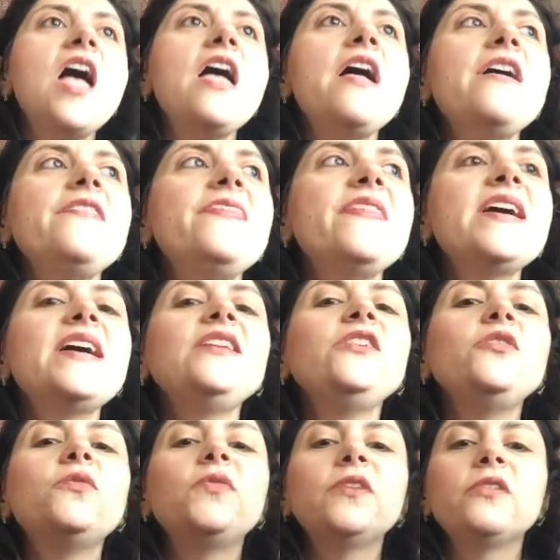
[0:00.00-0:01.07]
and then
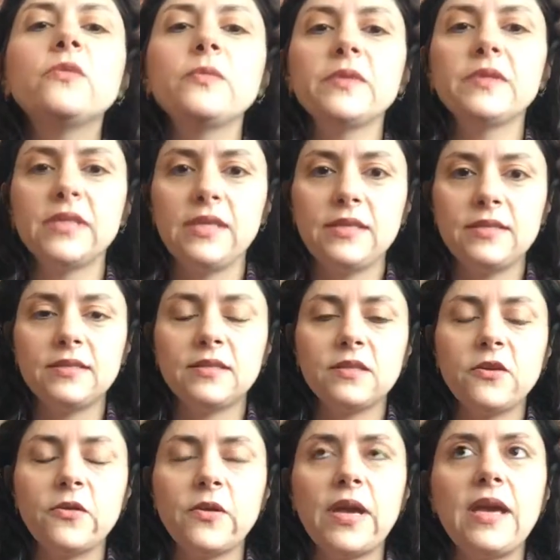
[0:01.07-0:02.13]
you feel the release,
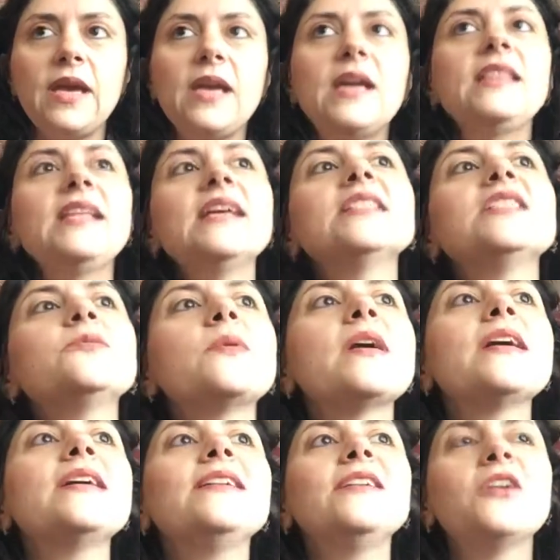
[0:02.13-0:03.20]
okay? And that's
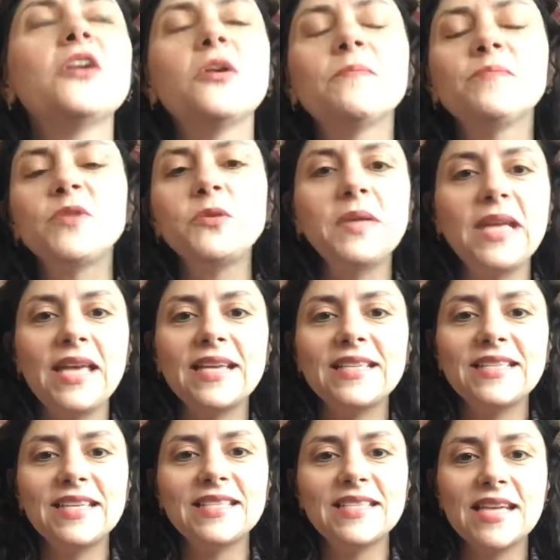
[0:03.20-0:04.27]
why doing
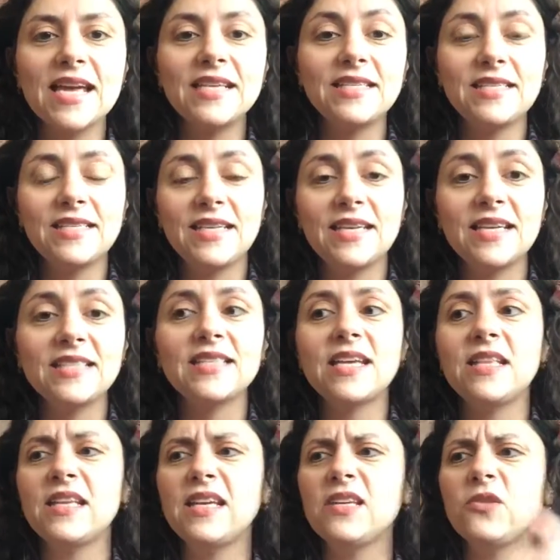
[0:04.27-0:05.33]
handstands and headstands
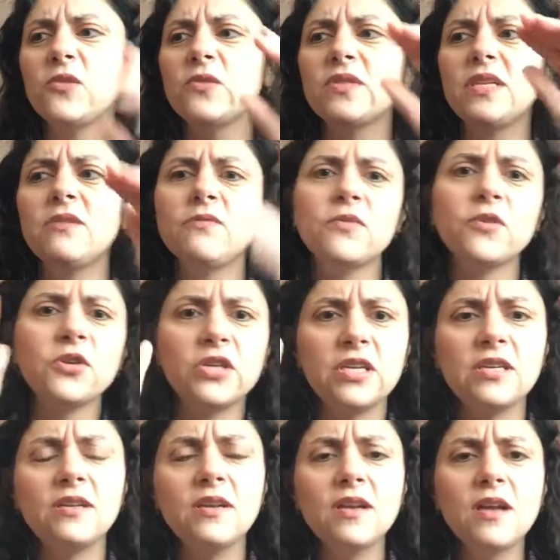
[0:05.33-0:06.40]
and like those
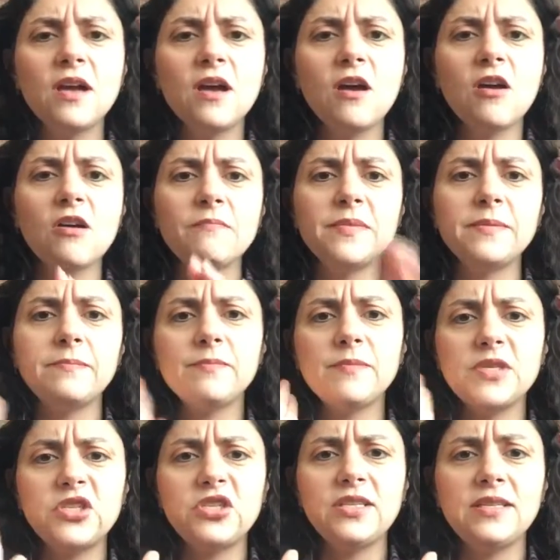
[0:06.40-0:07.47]
inverted
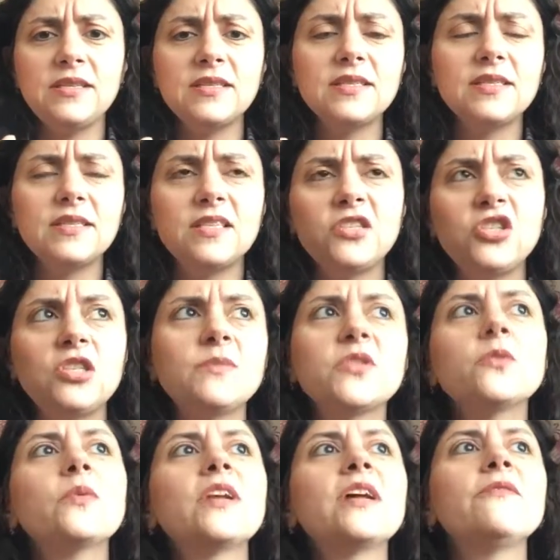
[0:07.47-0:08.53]
machines in the gyms
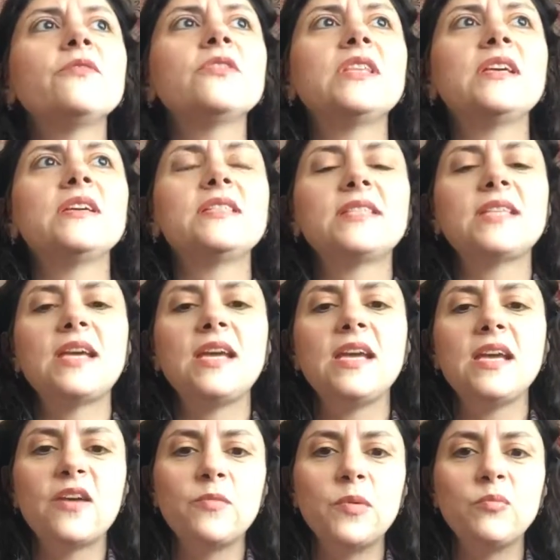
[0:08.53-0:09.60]
or whatever, they
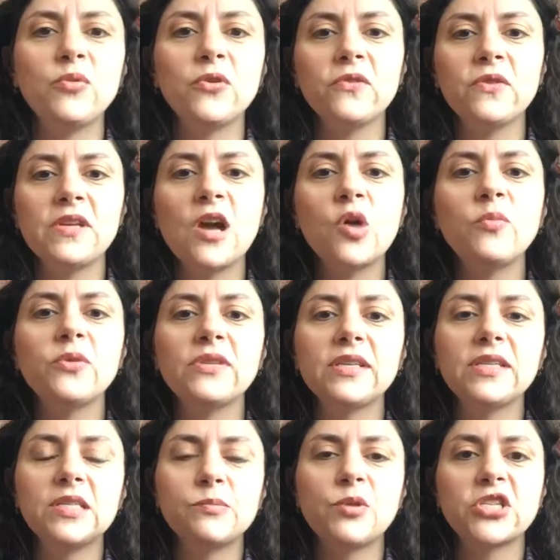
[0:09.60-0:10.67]
say have been proven to help with
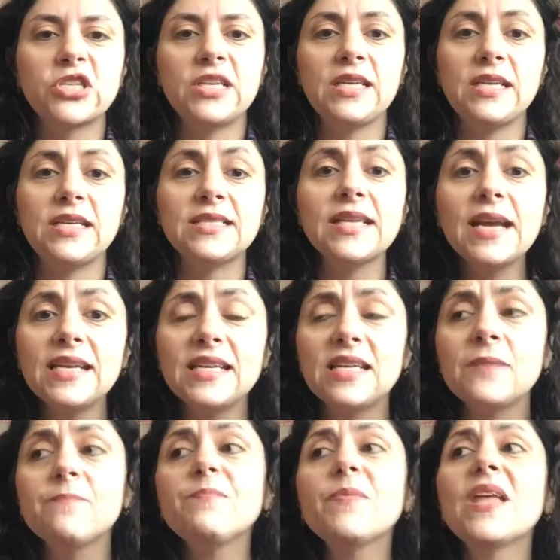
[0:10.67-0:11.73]
like depression and
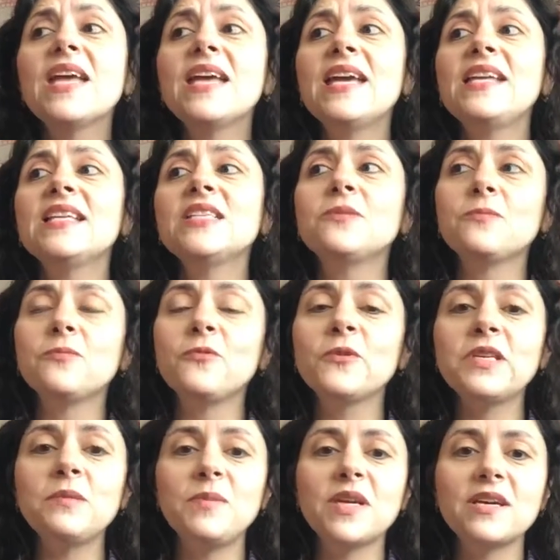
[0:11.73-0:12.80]
anxiety. And it's
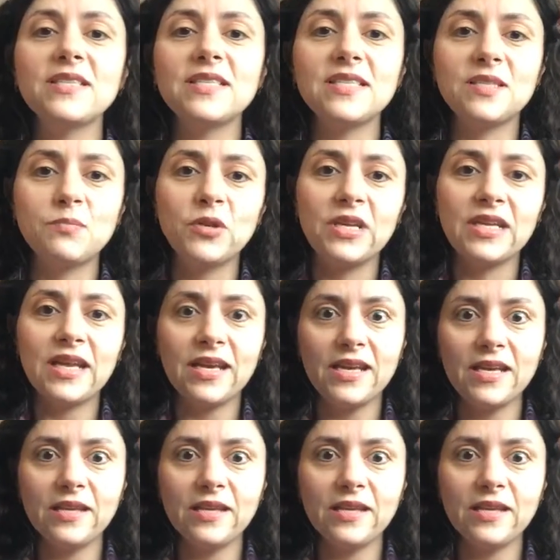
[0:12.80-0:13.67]
really because it's bringing